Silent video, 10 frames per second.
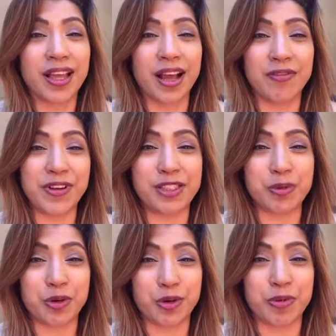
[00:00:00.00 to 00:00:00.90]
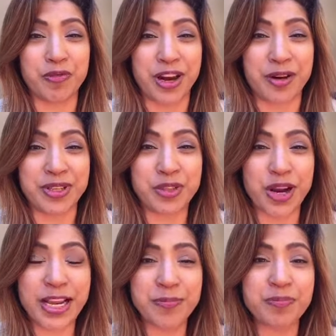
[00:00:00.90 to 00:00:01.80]
Facebook group environment,
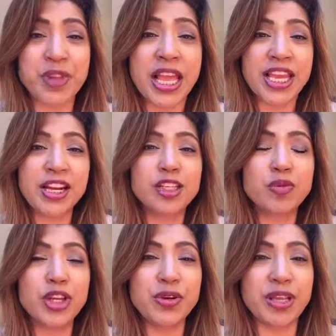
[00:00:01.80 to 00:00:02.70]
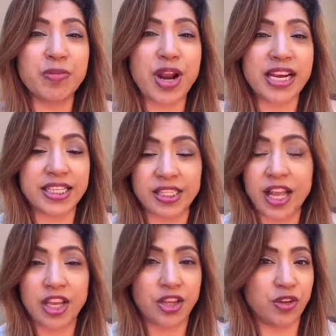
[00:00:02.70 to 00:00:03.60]
right? Here's where you can practice
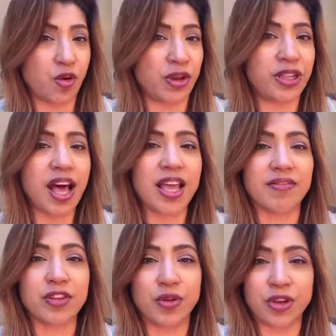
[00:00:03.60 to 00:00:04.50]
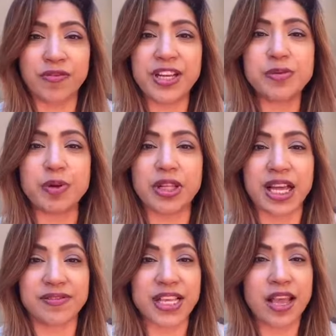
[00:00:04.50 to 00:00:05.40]
going live, doing your Facebook
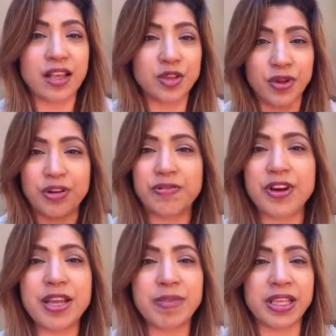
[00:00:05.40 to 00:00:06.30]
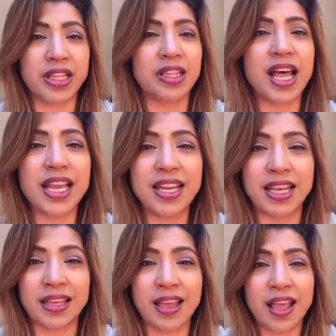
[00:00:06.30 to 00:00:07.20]
lives, doing the framing, the
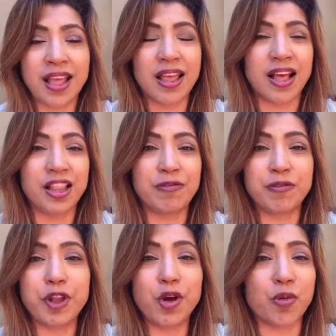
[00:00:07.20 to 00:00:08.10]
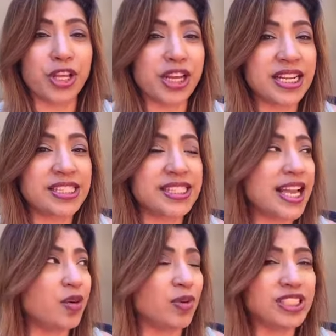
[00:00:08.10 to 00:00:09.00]
lighting, the flow, where you're going to
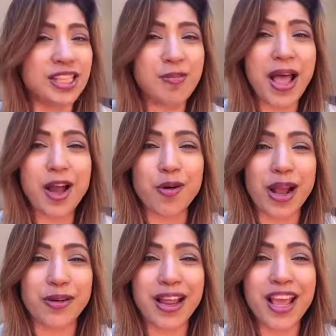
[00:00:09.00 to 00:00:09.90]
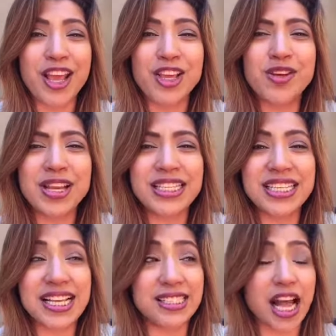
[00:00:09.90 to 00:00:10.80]
stand, what's in the background. You can
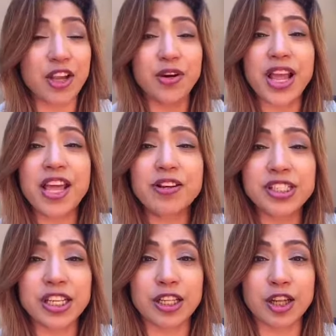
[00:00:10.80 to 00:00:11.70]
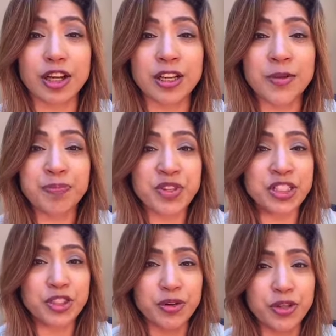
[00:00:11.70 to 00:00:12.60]
test how your header's going to look
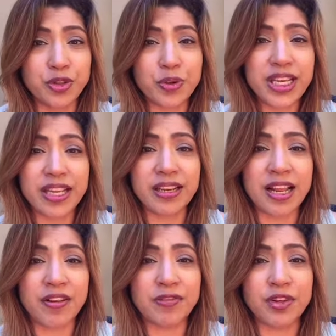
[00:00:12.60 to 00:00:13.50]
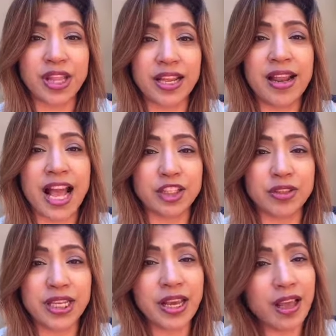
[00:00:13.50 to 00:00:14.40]
until you tweak it enough to then
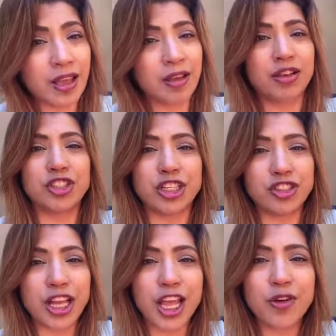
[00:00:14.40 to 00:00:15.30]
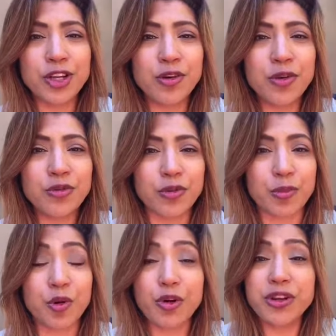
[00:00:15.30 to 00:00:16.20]
actually change the header in your own
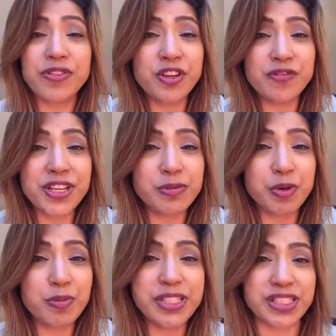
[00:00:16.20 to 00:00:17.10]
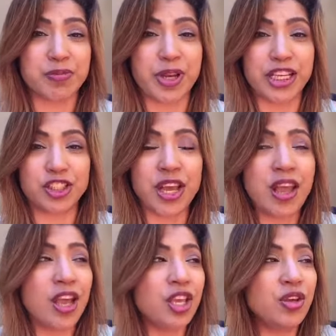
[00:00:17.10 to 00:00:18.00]
group or even your Facebook business page.
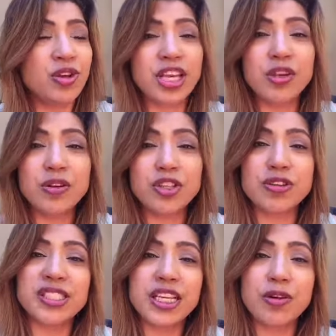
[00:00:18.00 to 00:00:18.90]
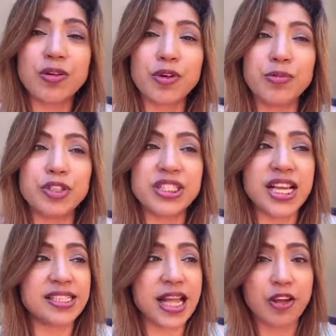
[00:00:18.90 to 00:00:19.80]
You can use your secret group to
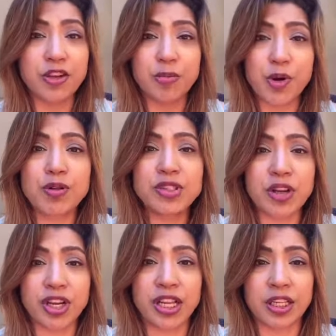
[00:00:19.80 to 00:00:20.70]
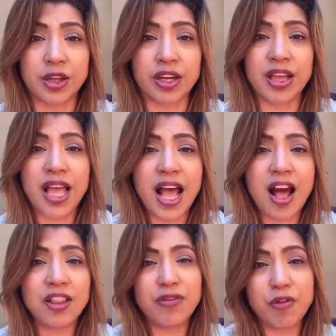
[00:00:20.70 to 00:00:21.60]
test how your posts are going to look,
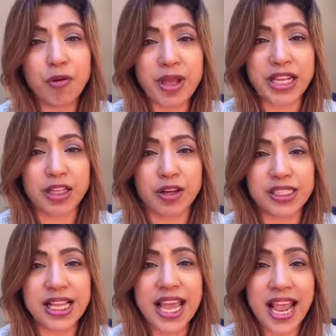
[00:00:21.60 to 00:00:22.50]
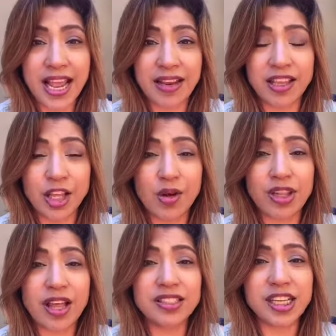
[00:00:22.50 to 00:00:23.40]
how the formatting looks. And a
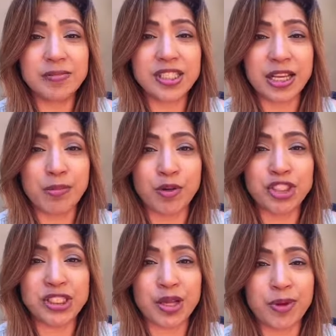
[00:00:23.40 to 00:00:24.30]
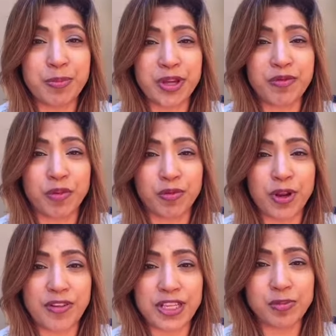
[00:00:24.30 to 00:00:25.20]
lot of times the emojis that we pick for
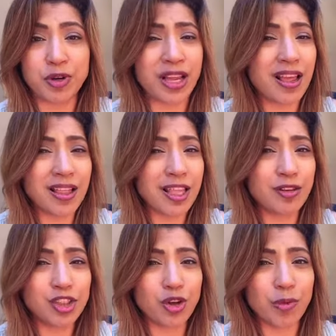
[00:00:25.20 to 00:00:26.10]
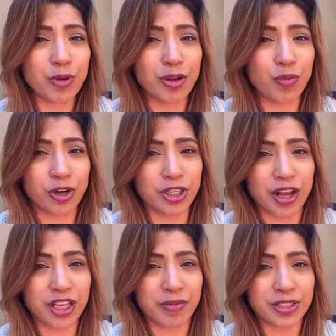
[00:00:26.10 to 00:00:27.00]
Facebook, they don't show up in a Word
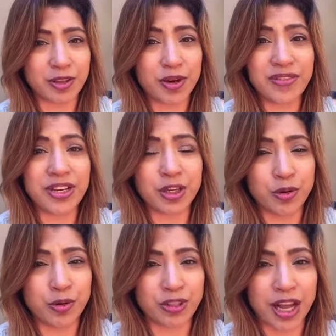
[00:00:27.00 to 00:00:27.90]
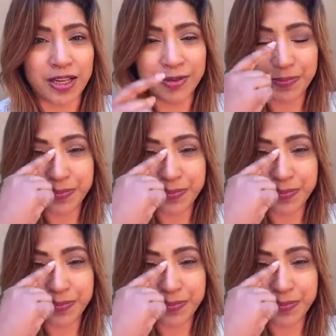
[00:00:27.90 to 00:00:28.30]
document or even a Google Doc.